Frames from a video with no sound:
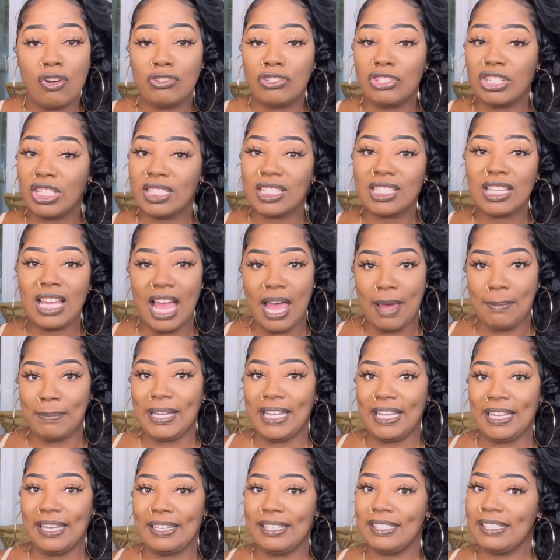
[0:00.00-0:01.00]
Just
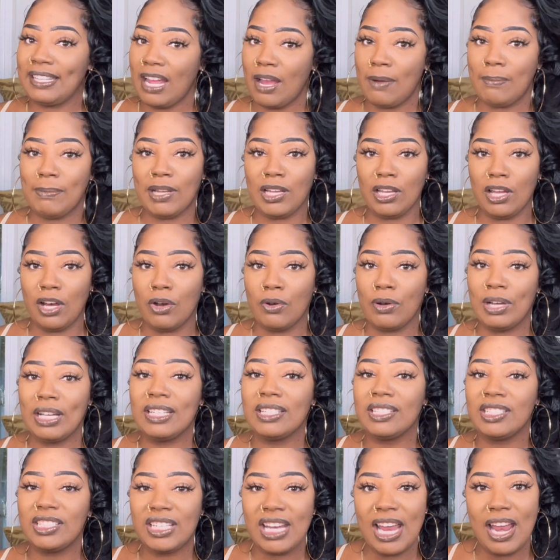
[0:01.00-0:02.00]
comment down below
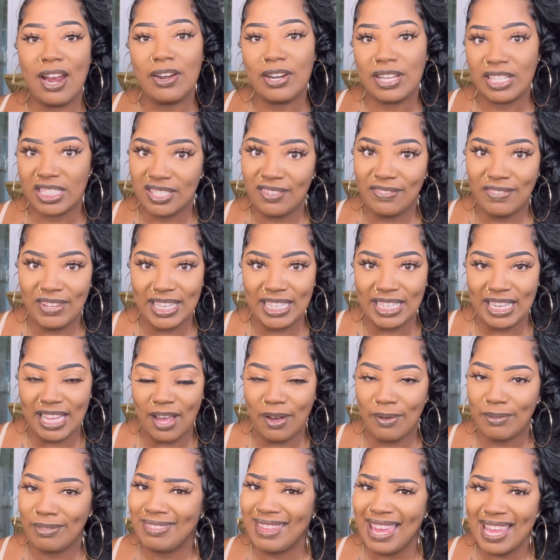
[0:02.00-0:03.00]
and share this
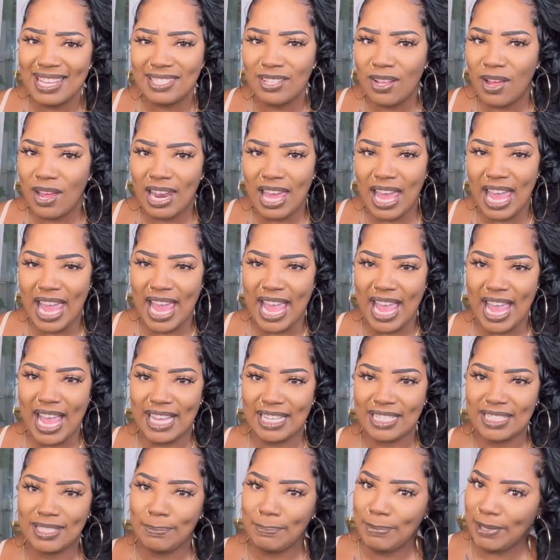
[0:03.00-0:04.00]
video. That's all I ask.